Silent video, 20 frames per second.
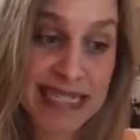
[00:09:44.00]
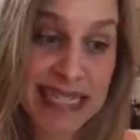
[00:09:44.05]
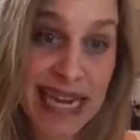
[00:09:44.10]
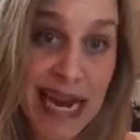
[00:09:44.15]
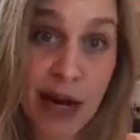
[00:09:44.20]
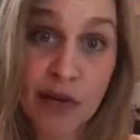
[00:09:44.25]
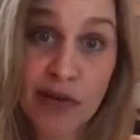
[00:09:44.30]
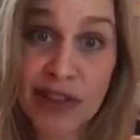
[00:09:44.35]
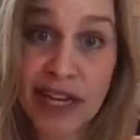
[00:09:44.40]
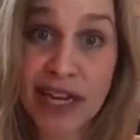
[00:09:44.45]

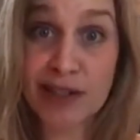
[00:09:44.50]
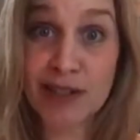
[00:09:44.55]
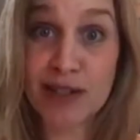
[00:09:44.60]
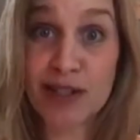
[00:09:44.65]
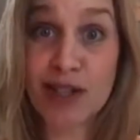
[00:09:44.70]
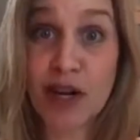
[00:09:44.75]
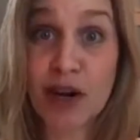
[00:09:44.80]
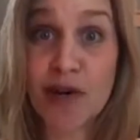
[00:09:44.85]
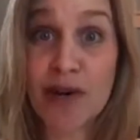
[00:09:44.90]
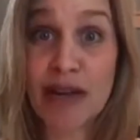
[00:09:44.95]
out there.
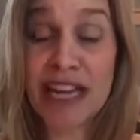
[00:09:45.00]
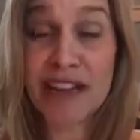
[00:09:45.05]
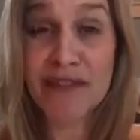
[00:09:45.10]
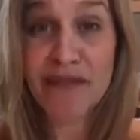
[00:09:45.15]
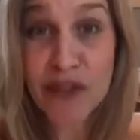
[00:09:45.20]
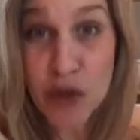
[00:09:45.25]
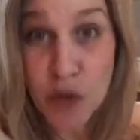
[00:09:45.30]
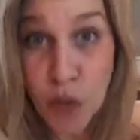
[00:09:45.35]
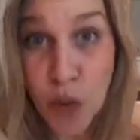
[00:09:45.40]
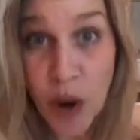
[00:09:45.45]
So
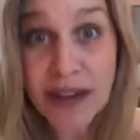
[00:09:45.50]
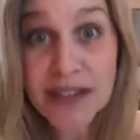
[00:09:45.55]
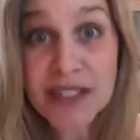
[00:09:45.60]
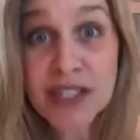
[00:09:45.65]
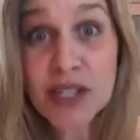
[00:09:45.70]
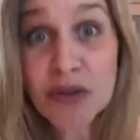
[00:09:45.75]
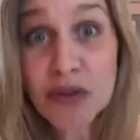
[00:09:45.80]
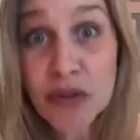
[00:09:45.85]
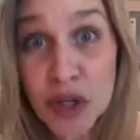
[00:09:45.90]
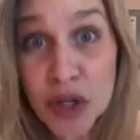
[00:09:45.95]
if you want
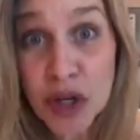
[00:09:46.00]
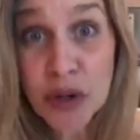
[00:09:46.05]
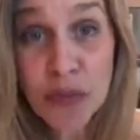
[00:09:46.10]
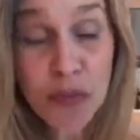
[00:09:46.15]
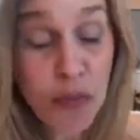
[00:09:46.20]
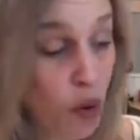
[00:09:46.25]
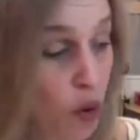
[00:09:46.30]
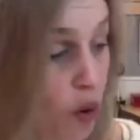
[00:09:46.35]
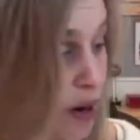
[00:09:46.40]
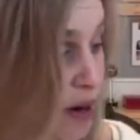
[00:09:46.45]
to learn
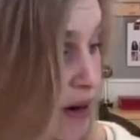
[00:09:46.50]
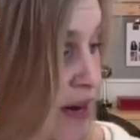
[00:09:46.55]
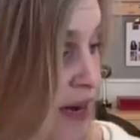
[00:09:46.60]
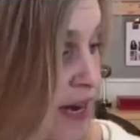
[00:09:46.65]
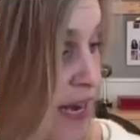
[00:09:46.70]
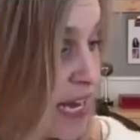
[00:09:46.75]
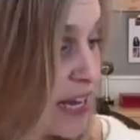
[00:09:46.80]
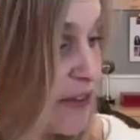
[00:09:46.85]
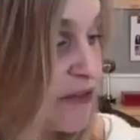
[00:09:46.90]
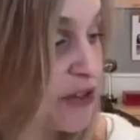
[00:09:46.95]
more,
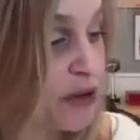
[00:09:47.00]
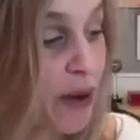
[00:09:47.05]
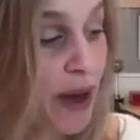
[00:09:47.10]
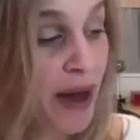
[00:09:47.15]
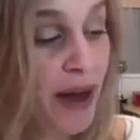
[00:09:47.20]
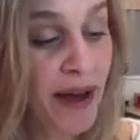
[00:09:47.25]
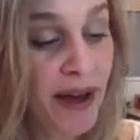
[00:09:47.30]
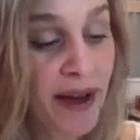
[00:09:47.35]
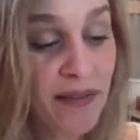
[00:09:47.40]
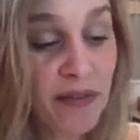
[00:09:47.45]
if you
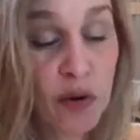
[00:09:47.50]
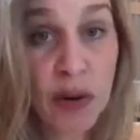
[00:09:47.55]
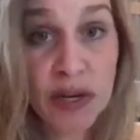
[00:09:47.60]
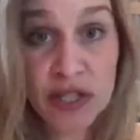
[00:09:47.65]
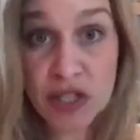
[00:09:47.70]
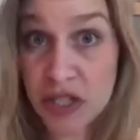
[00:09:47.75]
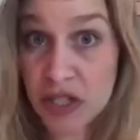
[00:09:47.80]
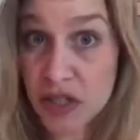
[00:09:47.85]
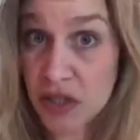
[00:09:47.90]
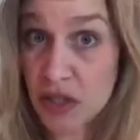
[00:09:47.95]
have
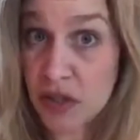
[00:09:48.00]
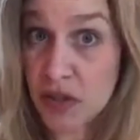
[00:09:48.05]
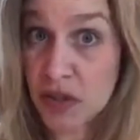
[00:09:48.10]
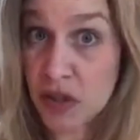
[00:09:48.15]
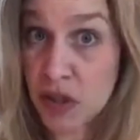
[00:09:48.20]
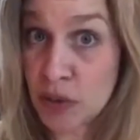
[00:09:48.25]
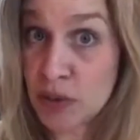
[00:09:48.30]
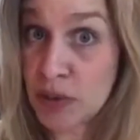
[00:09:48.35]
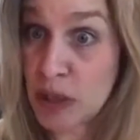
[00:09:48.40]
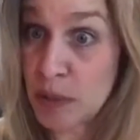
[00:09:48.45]
questions,
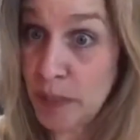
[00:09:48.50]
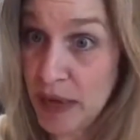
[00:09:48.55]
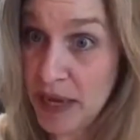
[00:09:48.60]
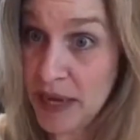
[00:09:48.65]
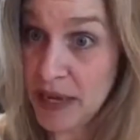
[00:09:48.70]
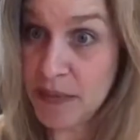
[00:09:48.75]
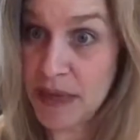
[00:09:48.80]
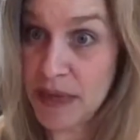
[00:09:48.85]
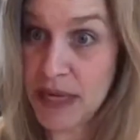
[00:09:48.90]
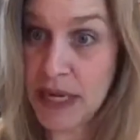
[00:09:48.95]
certainly
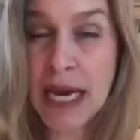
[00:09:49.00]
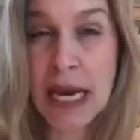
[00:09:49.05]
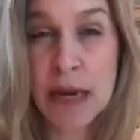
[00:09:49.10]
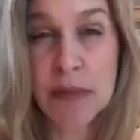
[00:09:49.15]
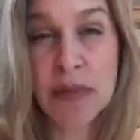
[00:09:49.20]
ping me.